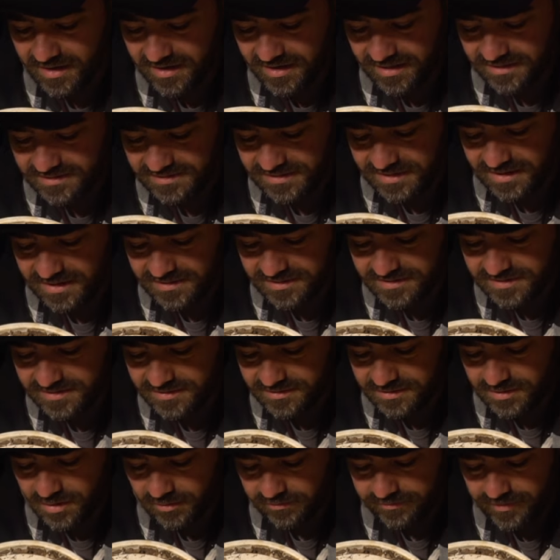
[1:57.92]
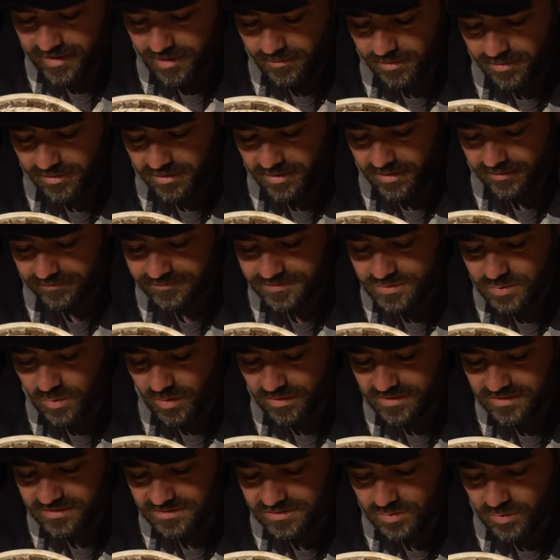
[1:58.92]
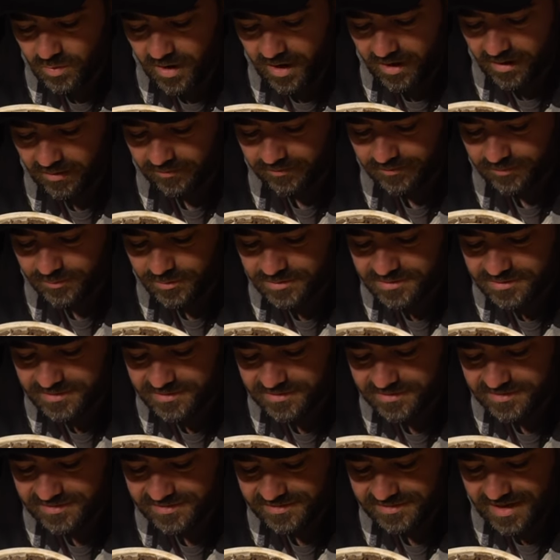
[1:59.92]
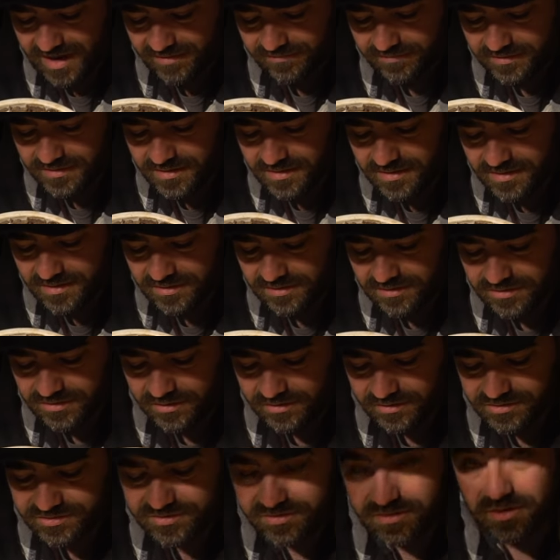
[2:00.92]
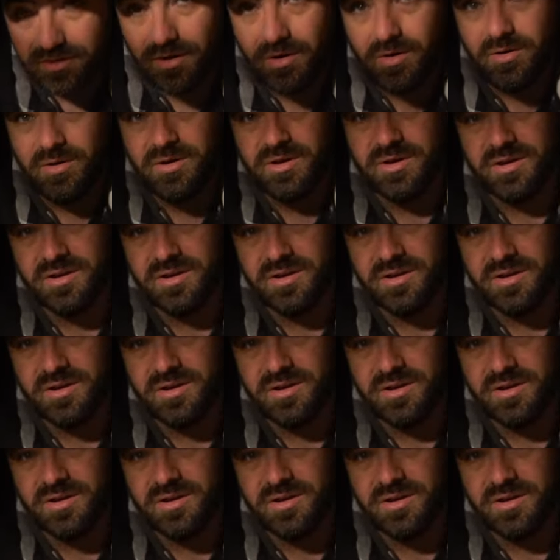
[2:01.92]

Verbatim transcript: it says November of 2012, which is seven years ago.